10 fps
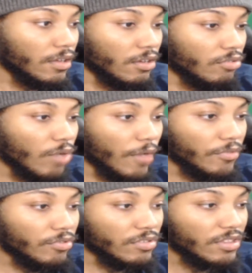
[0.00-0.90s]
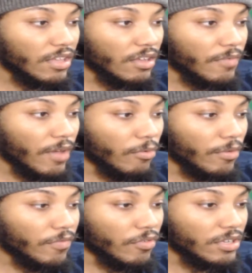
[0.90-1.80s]
whoever you could think of at
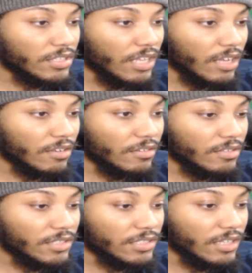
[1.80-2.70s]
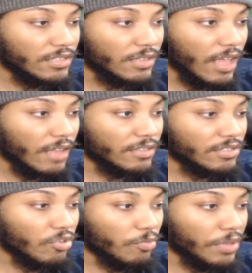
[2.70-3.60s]
140. He's not gonna. He doesn't.
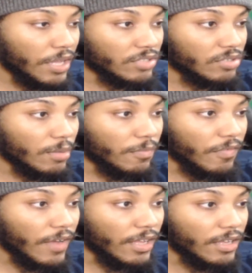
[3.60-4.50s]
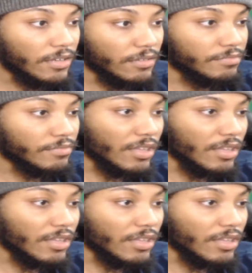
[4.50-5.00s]
There's no plans on him fighting.